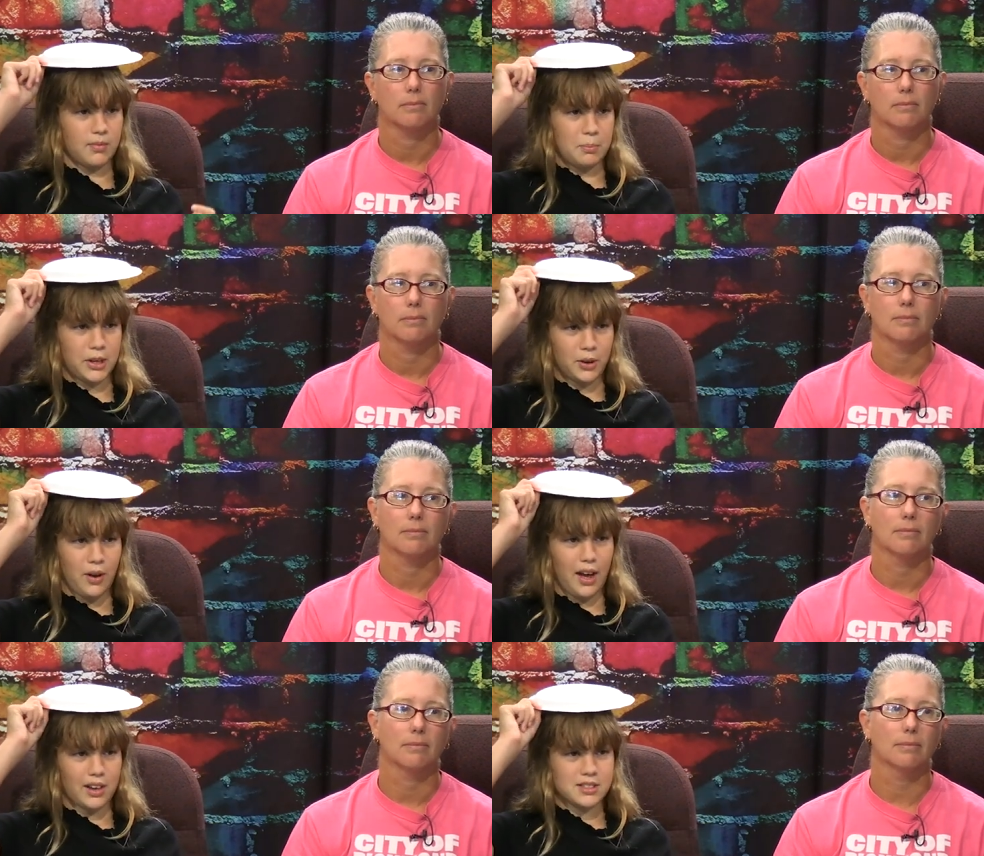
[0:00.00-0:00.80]
Speaker 1: my new
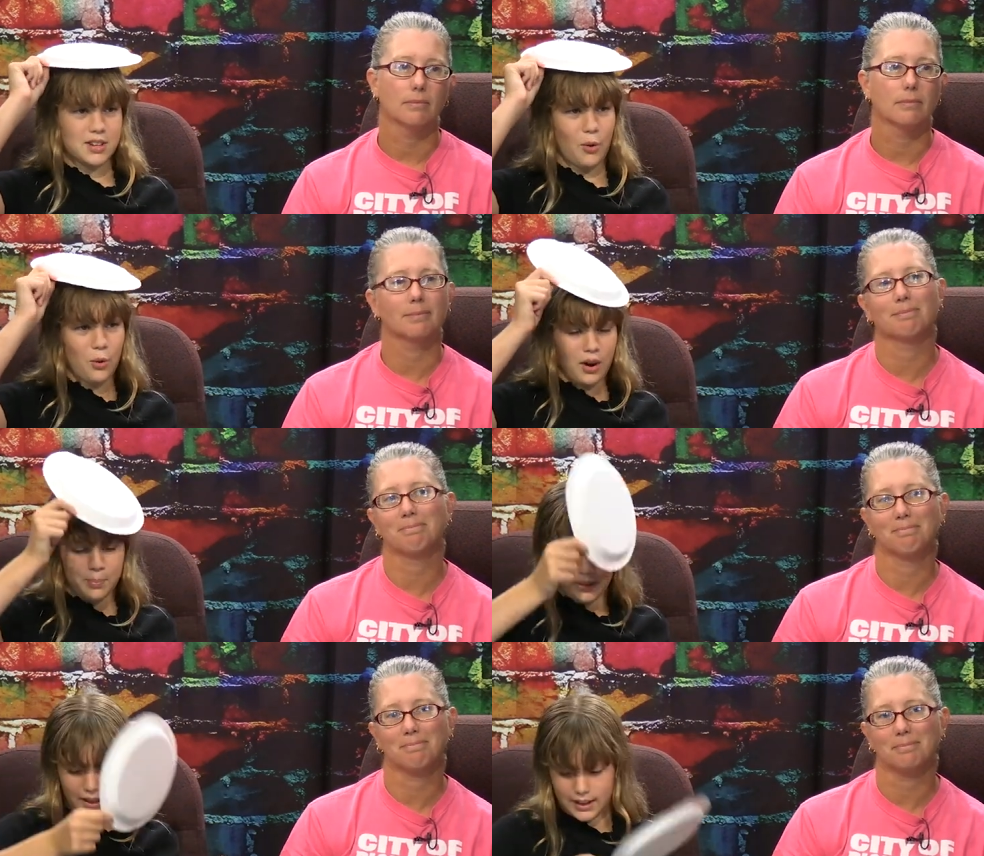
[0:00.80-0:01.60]
hat or a
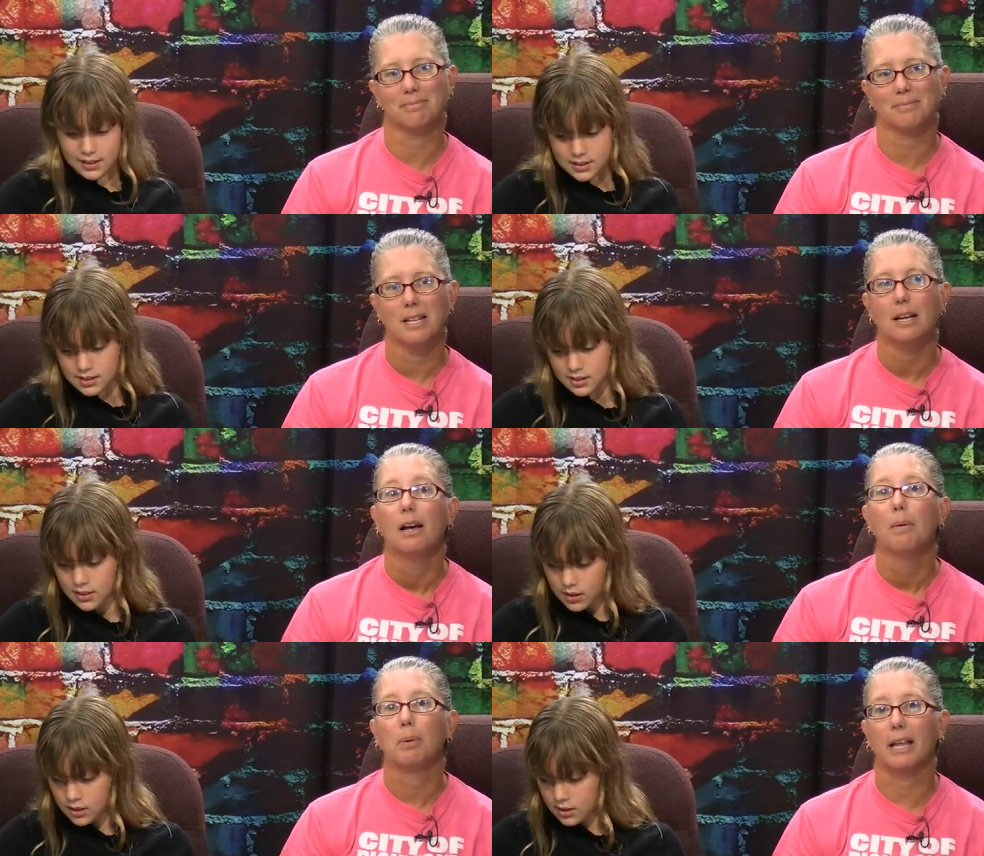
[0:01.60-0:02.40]
mhm. plate.
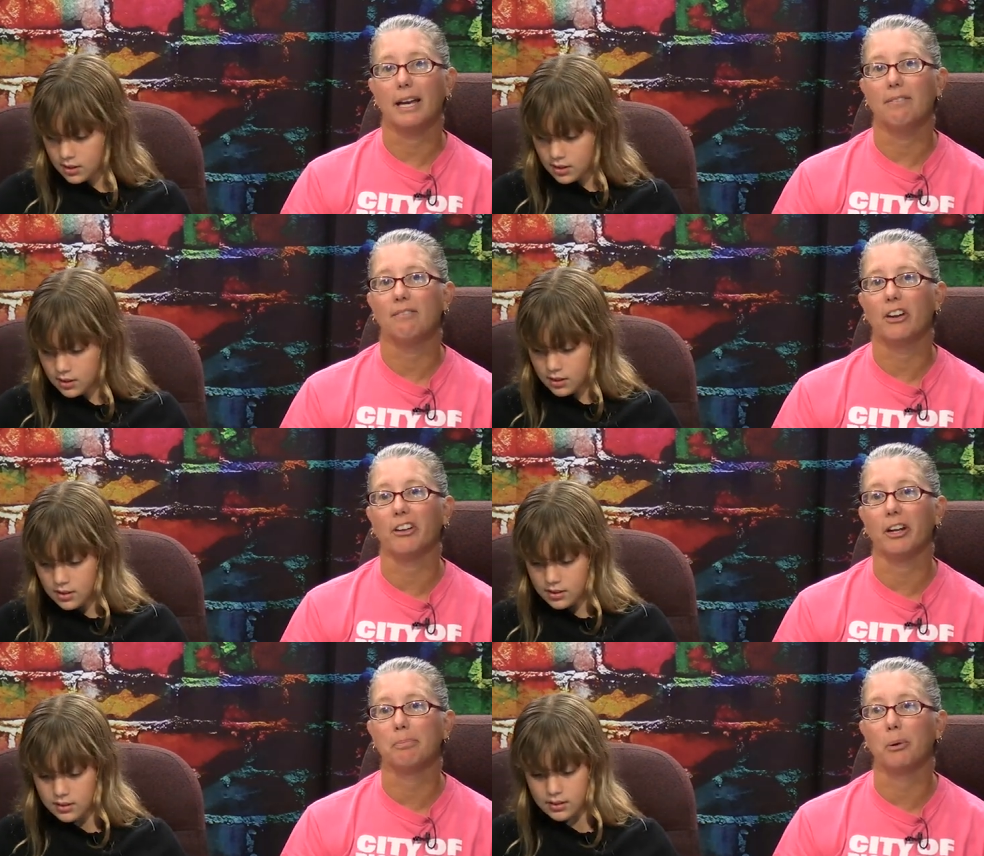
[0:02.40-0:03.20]
Speaker 2: Plate,
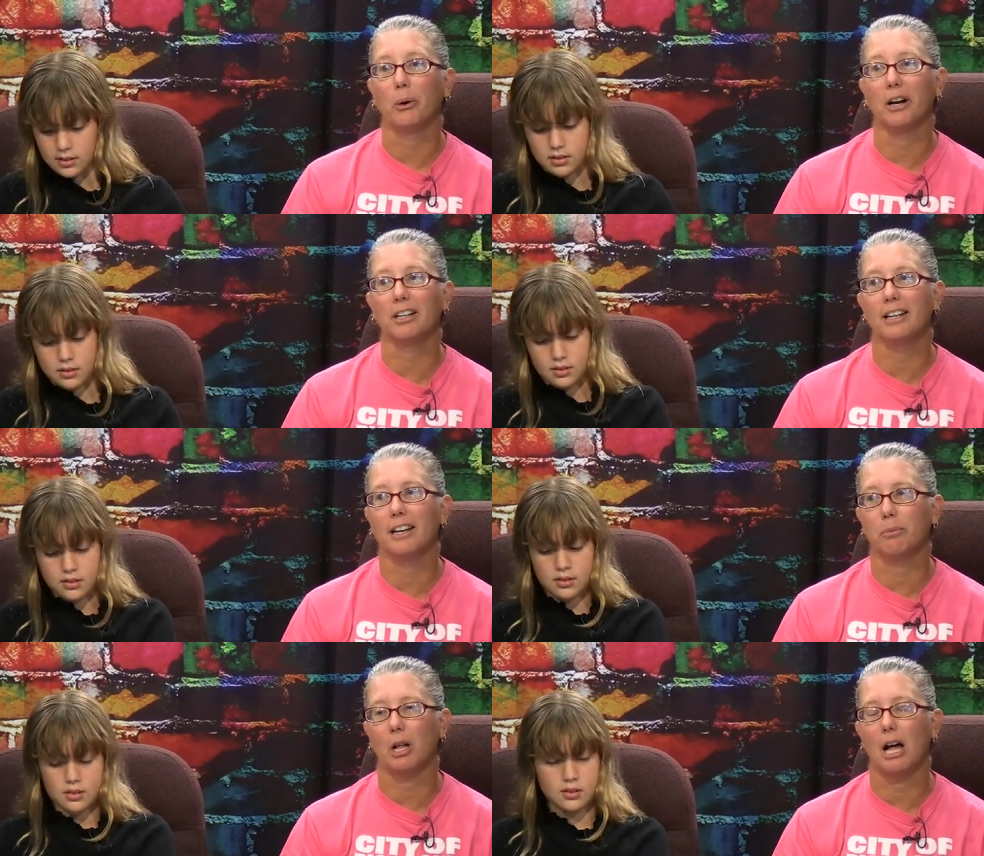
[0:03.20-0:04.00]
very important.
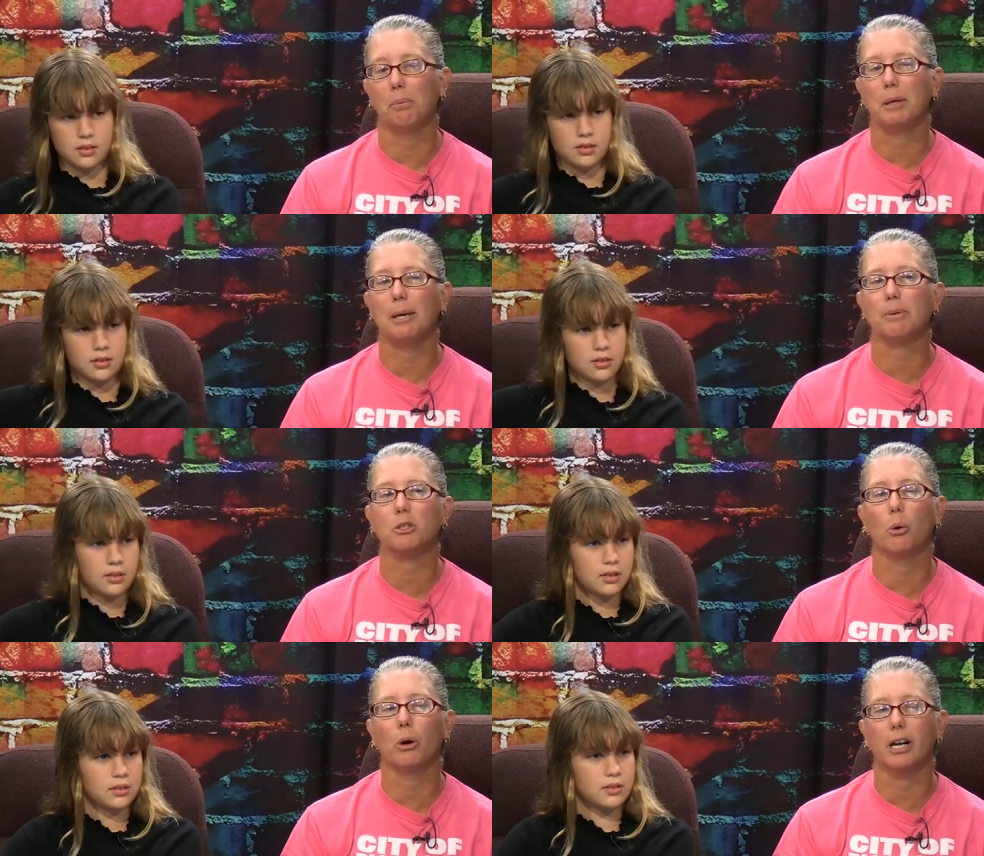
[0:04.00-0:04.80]
It will help keep
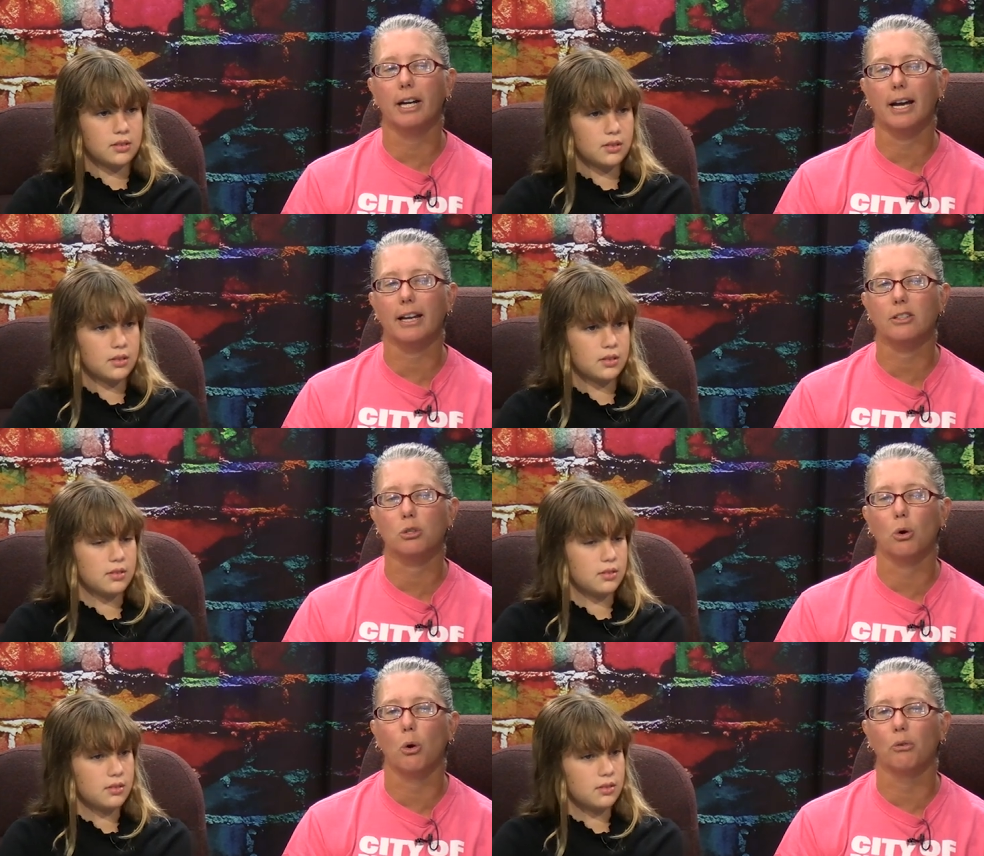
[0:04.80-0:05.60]
us organized
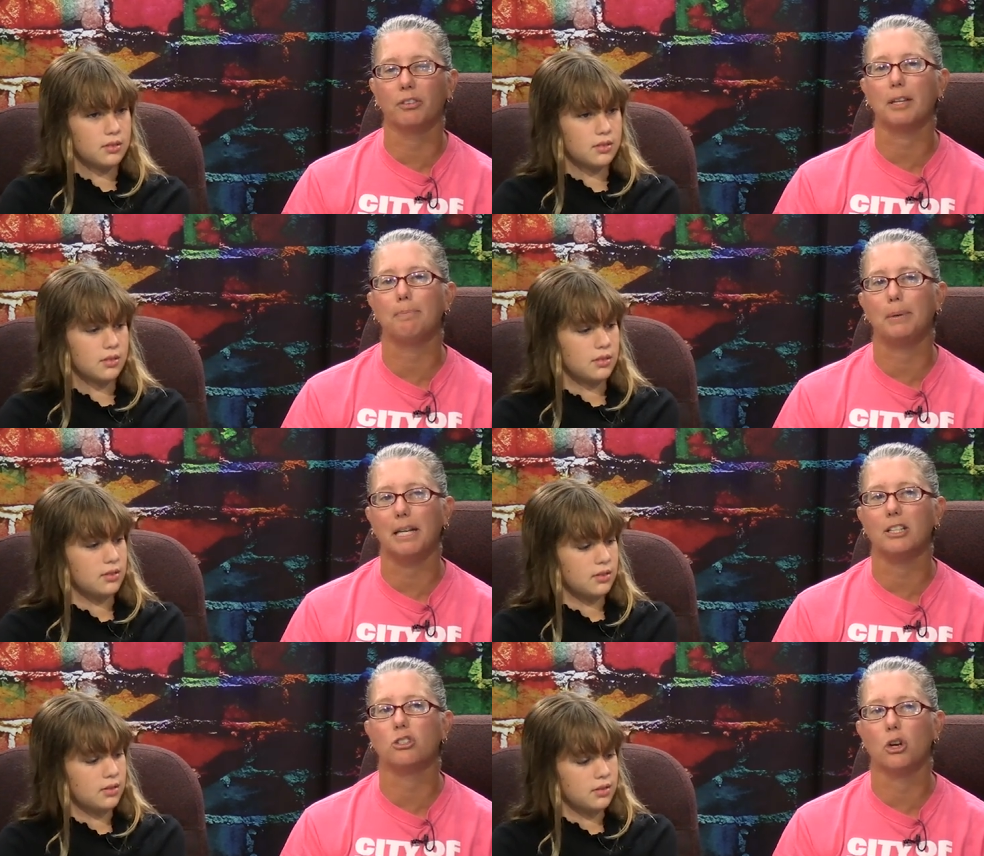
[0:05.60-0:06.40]
so hopefully
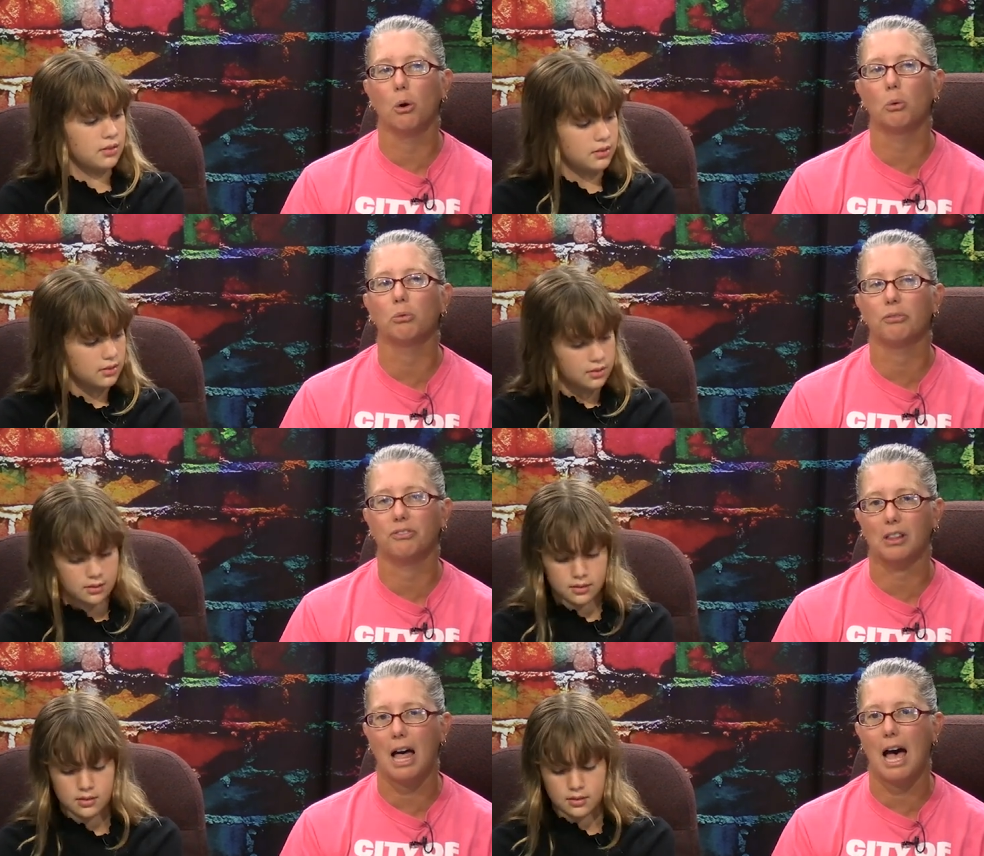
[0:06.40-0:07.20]
beads don't
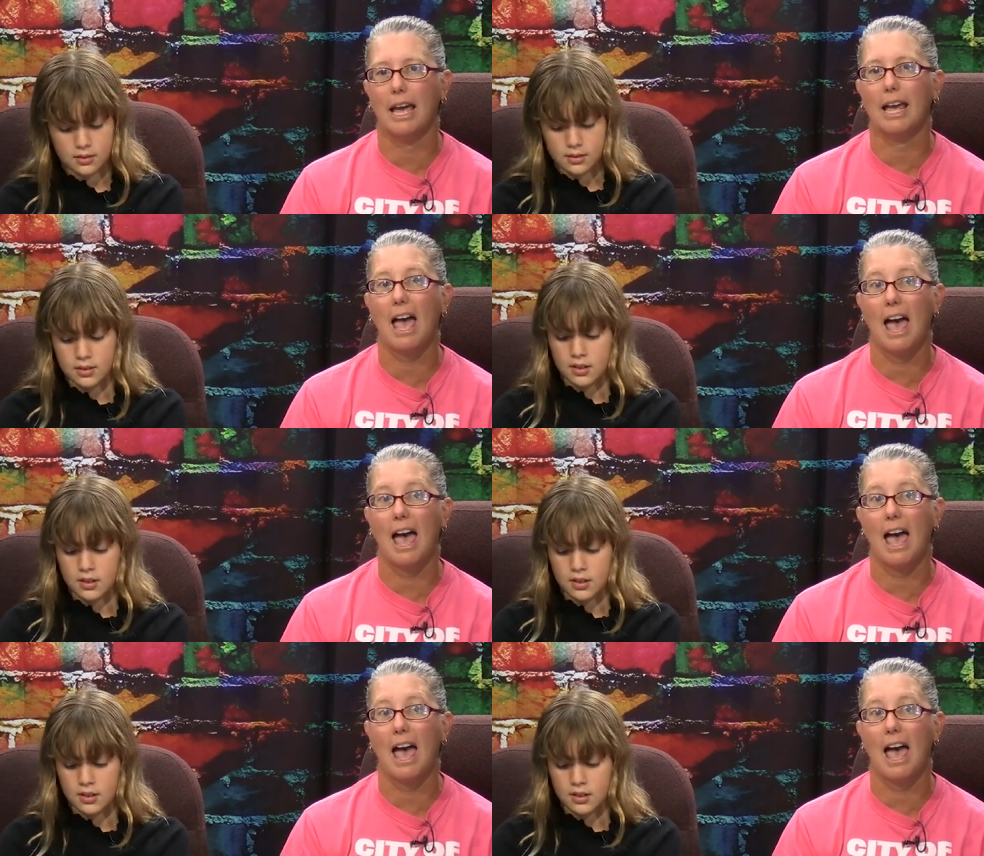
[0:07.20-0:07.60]
fly